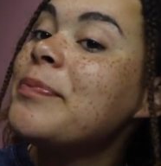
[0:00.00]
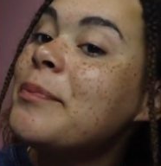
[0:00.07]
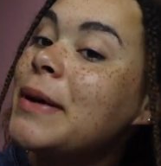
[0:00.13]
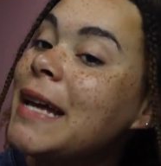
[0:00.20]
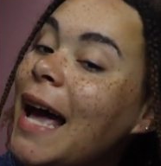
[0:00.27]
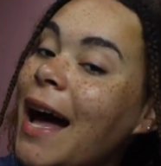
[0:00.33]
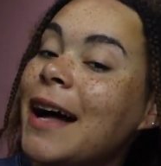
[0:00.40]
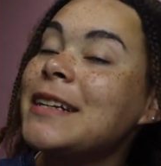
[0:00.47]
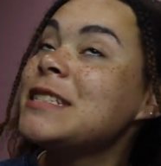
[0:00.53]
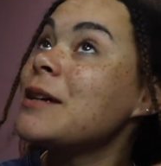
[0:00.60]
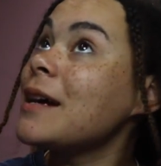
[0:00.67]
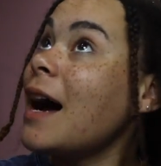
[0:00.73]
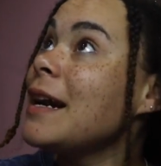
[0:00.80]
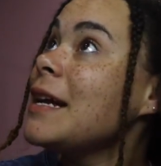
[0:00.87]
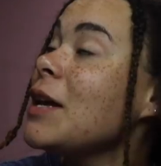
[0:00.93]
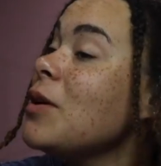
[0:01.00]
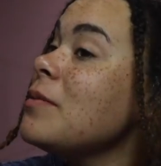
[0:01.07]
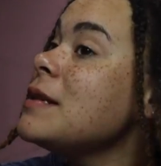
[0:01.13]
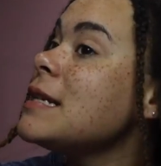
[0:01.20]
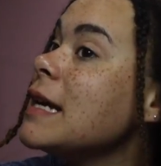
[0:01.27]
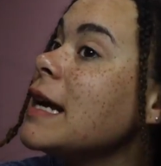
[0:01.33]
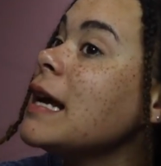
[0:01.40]
But yeah, so I got into
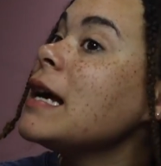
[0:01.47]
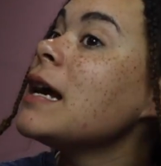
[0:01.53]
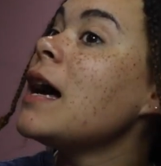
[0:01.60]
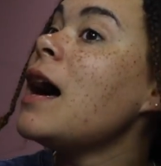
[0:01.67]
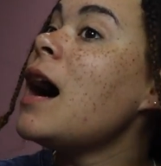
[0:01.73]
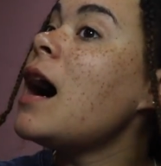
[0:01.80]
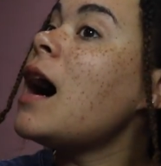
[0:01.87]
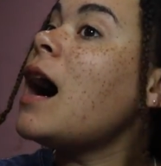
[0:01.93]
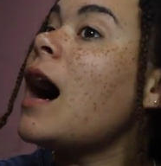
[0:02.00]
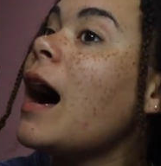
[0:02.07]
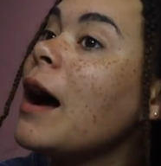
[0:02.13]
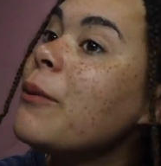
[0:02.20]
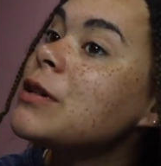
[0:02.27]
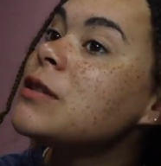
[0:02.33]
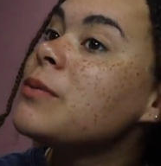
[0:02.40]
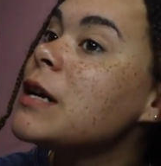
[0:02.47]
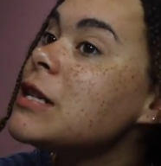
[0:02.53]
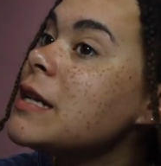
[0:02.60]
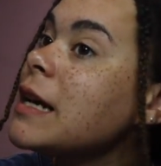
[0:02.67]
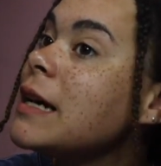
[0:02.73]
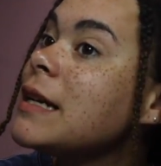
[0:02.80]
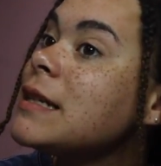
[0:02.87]
UMD. I was
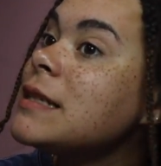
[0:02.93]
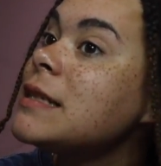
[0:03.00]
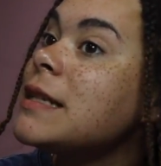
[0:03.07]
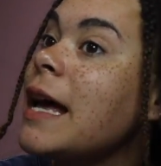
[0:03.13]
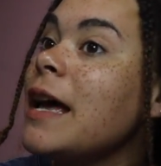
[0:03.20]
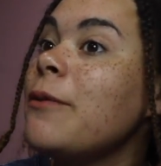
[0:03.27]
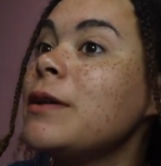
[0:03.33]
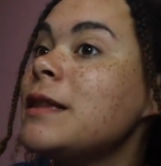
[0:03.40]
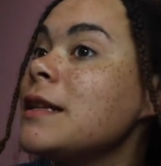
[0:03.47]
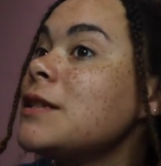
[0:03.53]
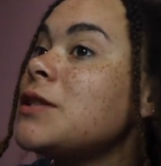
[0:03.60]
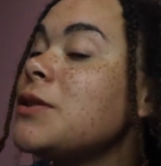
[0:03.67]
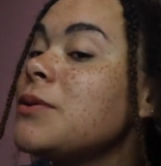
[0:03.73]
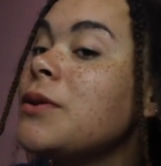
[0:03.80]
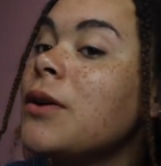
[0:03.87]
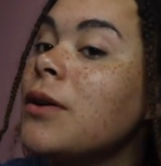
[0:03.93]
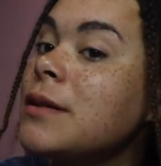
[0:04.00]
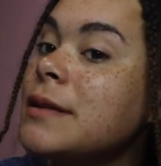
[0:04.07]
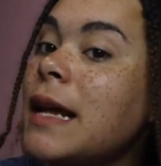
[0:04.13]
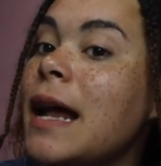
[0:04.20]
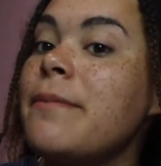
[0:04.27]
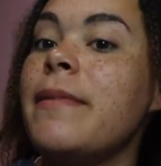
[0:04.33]
originally gonna stay with these 2
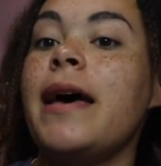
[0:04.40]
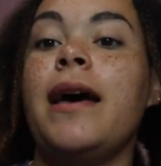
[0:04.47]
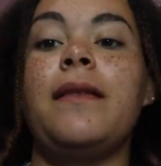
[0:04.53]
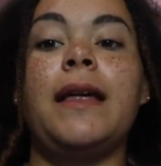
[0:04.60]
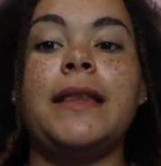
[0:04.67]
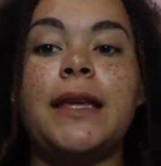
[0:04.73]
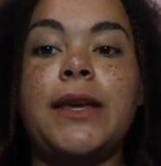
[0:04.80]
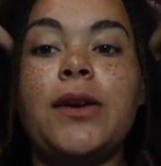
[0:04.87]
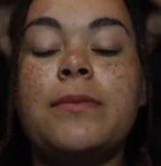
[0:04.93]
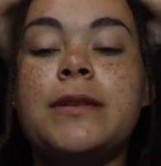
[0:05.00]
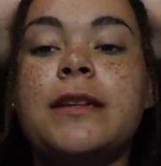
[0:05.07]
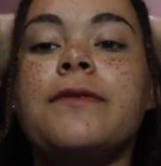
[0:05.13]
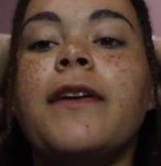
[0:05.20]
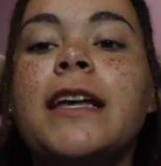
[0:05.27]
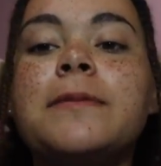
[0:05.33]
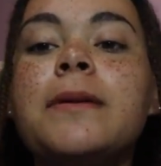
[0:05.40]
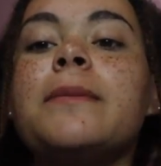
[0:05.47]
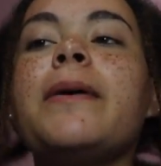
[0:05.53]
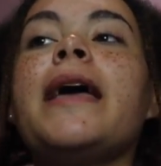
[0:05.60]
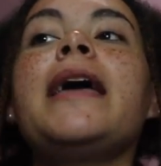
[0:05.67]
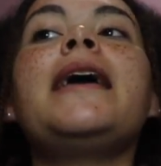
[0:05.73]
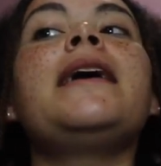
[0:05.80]
girls that I met on like the UMD
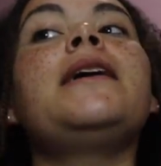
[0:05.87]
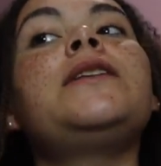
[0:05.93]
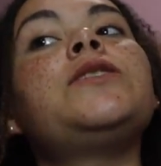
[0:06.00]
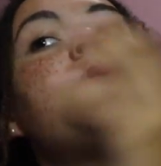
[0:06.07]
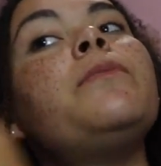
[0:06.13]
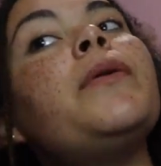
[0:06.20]
Facebook page,